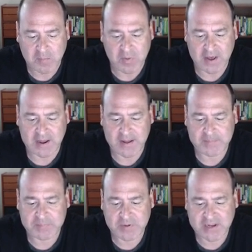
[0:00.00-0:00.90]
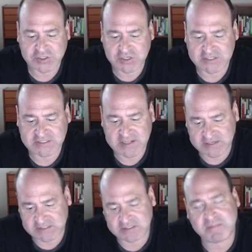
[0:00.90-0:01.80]
But as you can see,
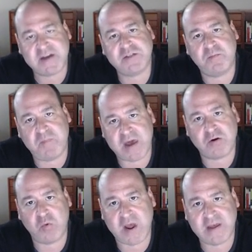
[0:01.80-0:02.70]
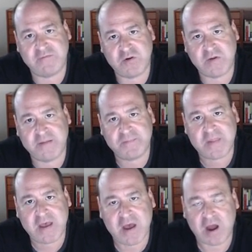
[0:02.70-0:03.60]
this is a much better way of doing it.
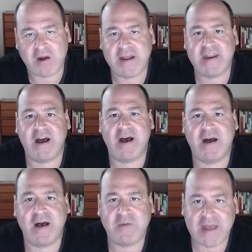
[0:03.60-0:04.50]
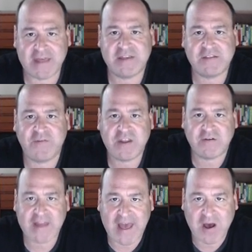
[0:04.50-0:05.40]
All right, I'm going to end this
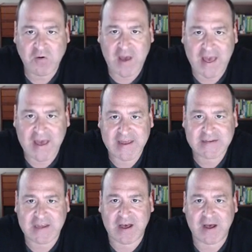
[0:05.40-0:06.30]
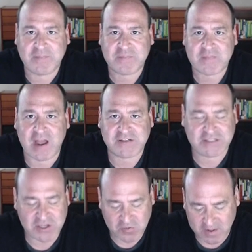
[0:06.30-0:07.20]
video now, and I'll
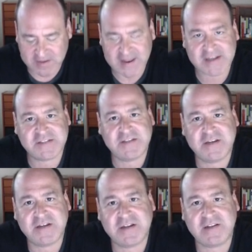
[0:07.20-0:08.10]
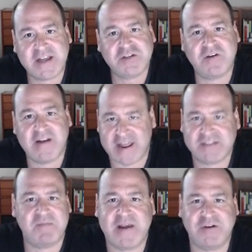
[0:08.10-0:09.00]
see you on the next lecture on
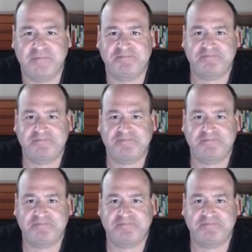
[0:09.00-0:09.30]
Ask Michael.